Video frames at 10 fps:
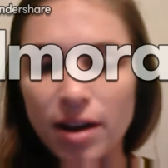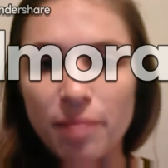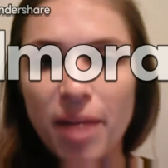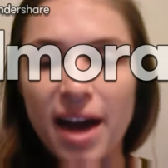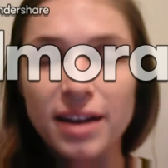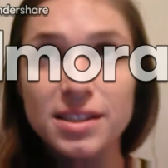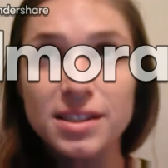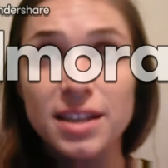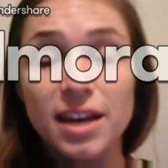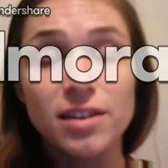unpack
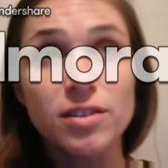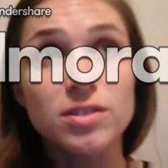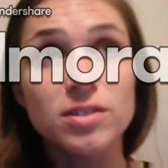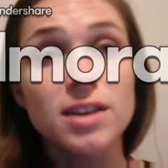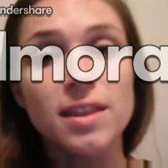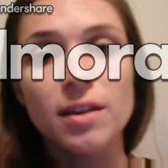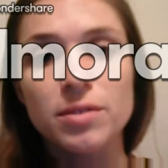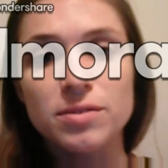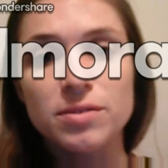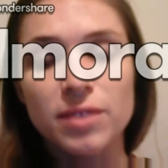standards I think
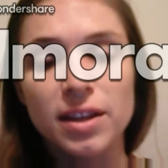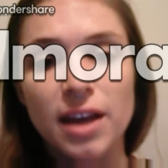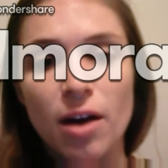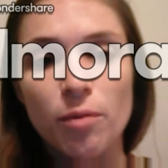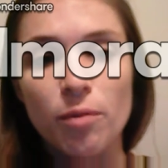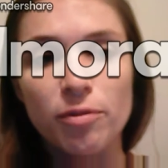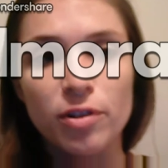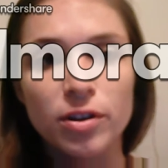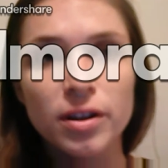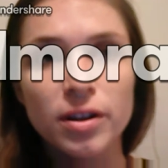was really
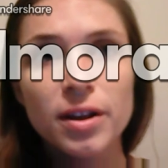helpful